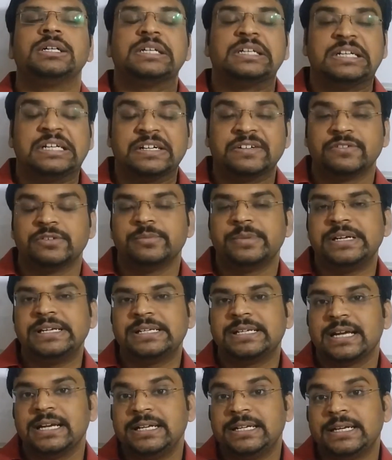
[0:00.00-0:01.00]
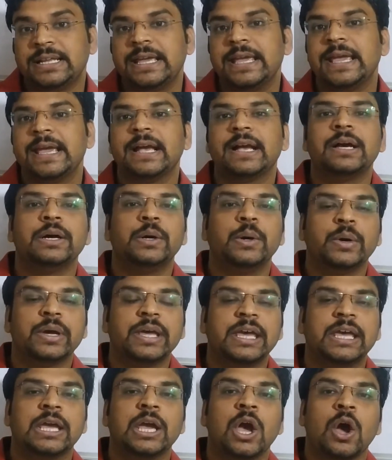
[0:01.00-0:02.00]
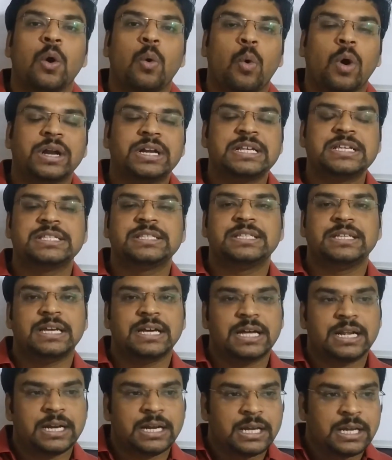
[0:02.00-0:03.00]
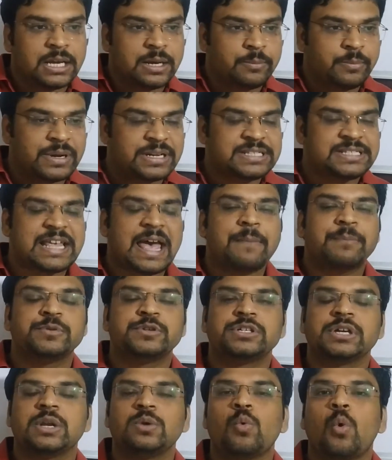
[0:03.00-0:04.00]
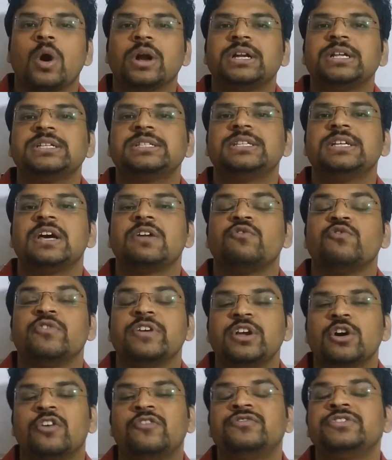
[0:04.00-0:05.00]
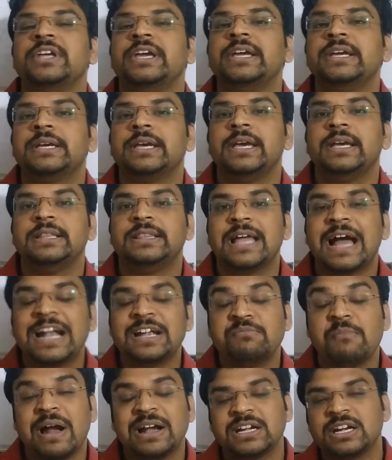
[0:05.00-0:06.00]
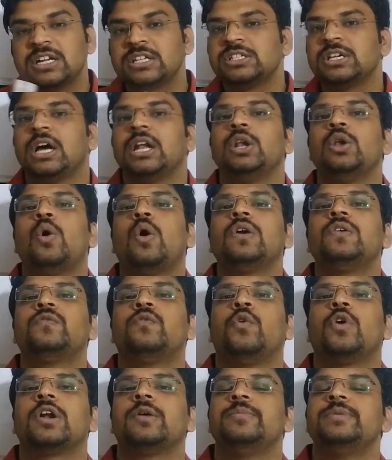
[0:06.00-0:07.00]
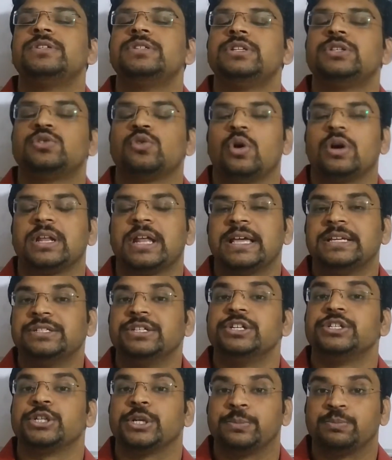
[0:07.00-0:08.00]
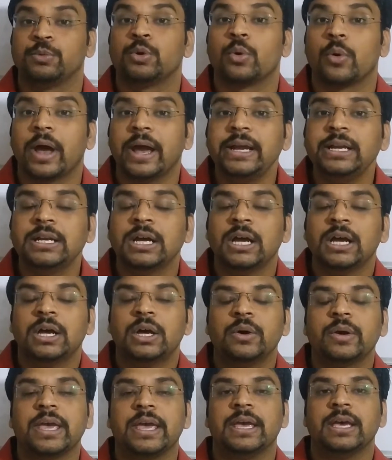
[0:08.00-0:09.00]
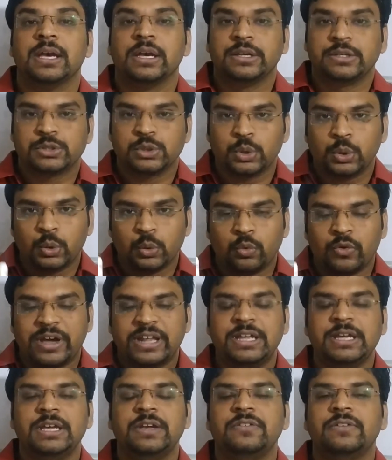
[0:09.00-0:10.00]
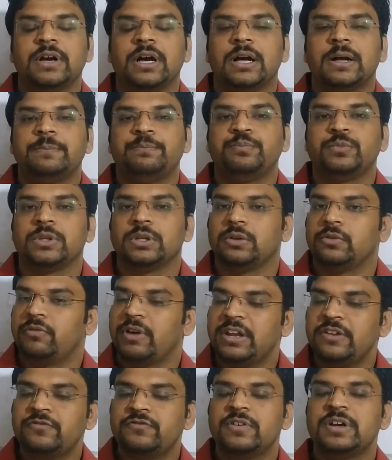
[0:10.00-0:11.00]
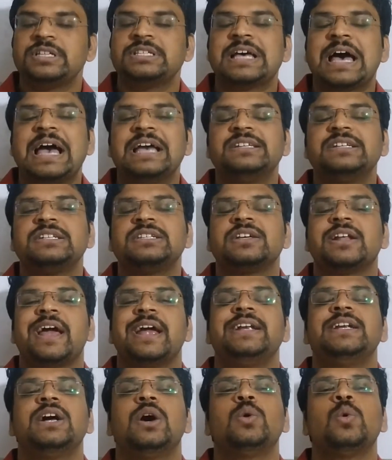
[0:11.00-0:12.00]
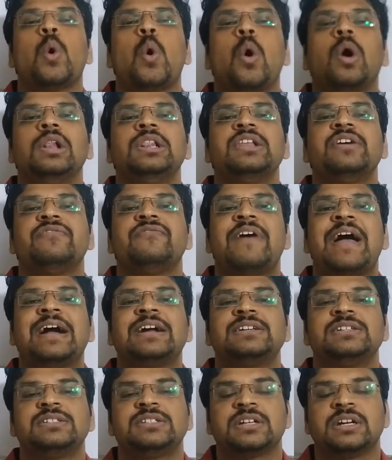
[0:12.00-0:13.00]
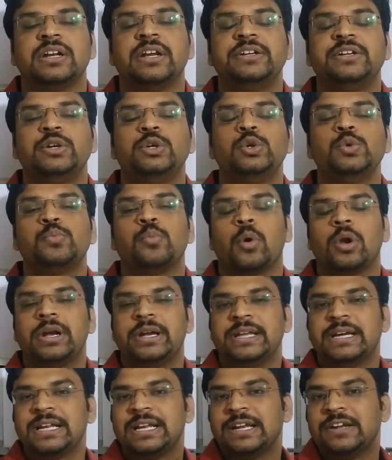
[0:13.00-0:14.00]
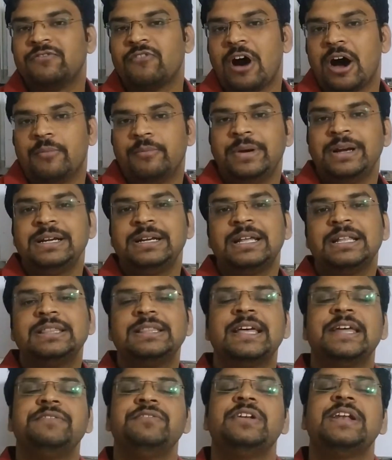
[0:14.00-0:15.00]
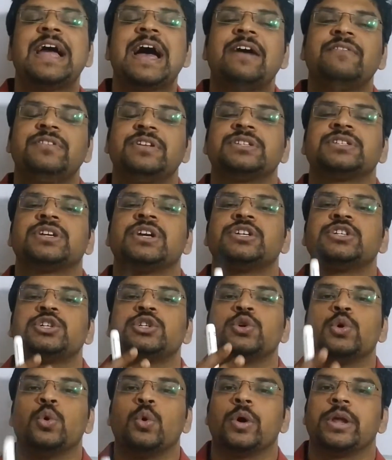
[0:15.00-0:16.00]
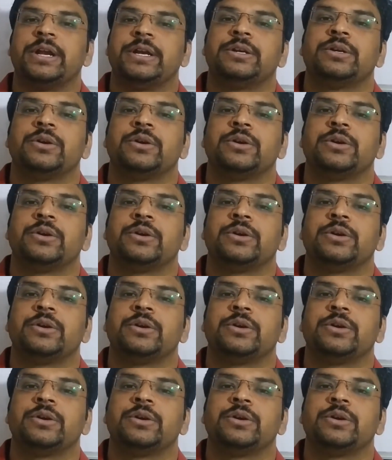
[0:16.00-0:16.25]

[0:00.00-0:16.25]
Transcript: government can take. Okay, what is their perception, what is their way of thinking, that matters a lot for a business organization, right? Okay, so very first I just write down all the factors related to political environment, and then we'll have discussion over it,